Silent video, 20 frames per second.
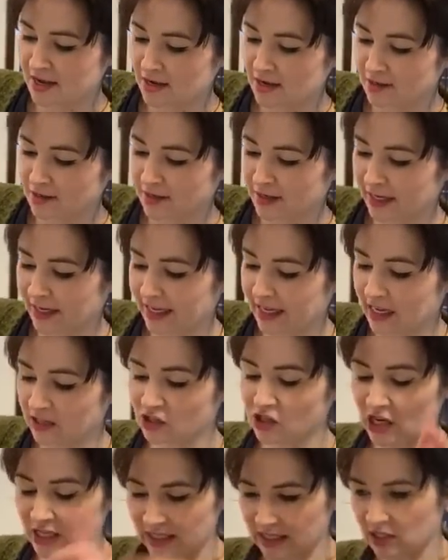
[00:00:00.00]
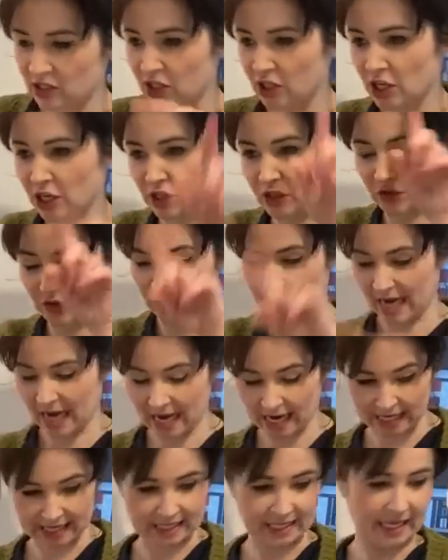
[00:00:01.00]
So I've got to get Jazzy to nursery in
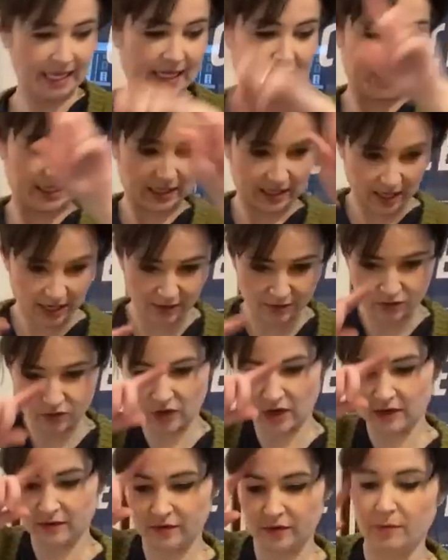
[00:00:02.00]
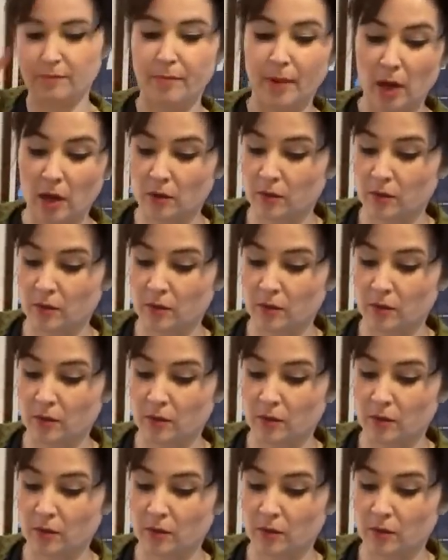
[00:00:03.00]
Hackney, then go drive to Bow,